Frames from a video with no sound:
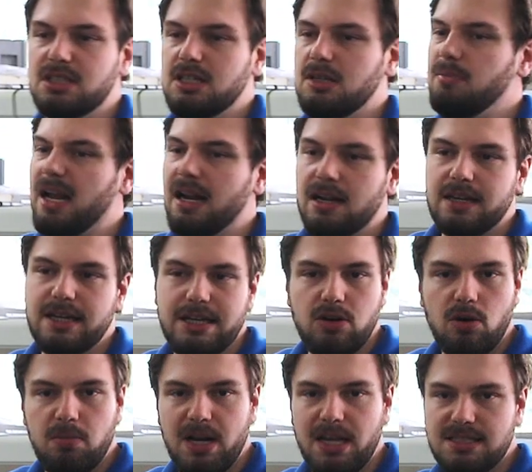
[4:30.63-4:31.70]
a metal key
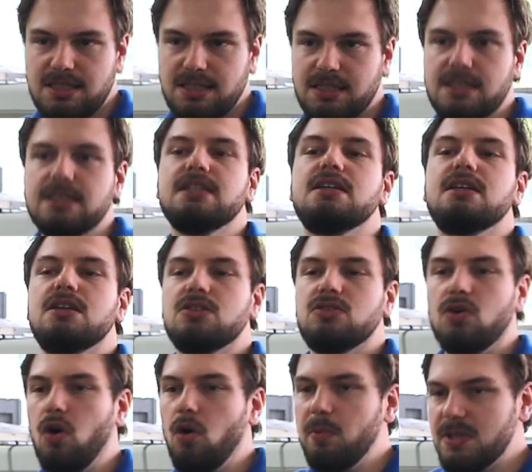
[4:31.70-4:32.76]
or plastic key
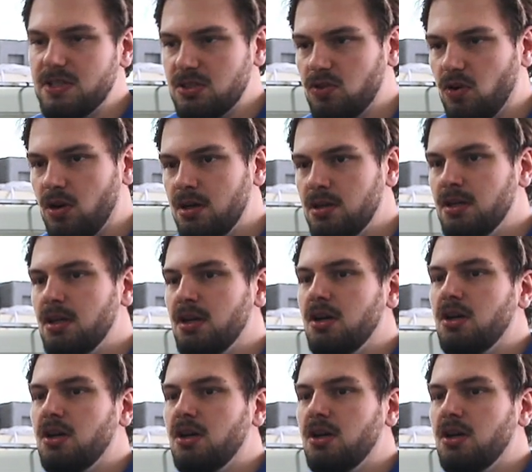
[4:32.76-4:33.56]
to open the door